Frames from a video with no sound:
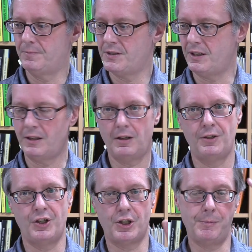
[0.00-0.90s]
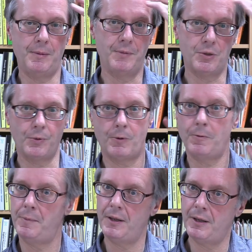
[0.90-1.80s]
psychology experiments with
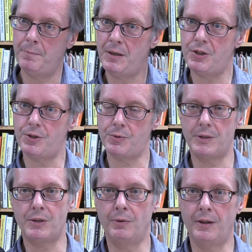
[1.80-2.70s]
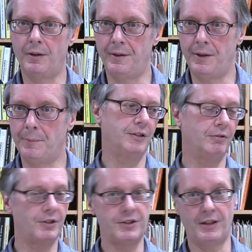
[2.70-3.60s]
equipment that measures what's going on in them to
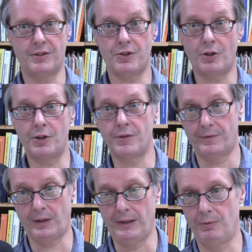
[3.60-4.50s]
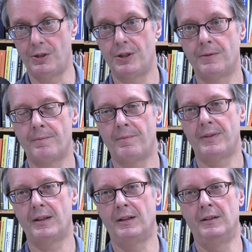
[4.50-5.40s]
understand the structure of language
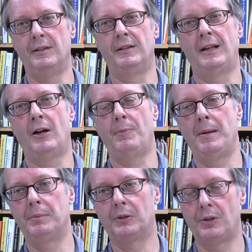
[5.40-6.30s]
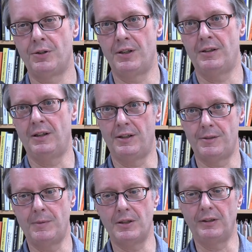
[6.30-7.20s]
and how people are using
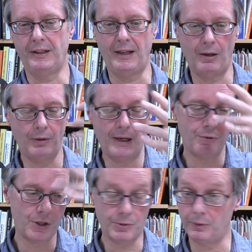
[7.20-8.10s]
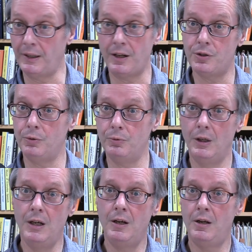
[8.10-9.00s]
things mentally, and how language is related to
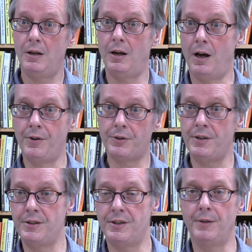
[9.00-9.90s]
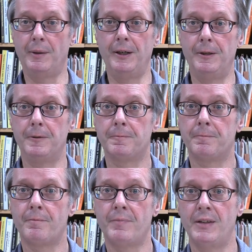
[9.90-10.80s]
other things in the mind,
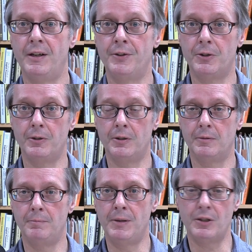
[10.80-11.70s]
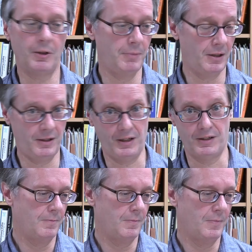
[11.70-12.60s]
other mental
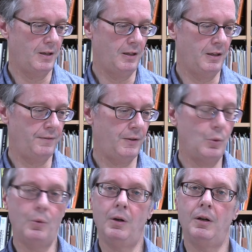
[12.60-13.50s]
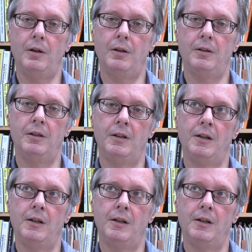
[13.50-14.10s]
abilities. If you are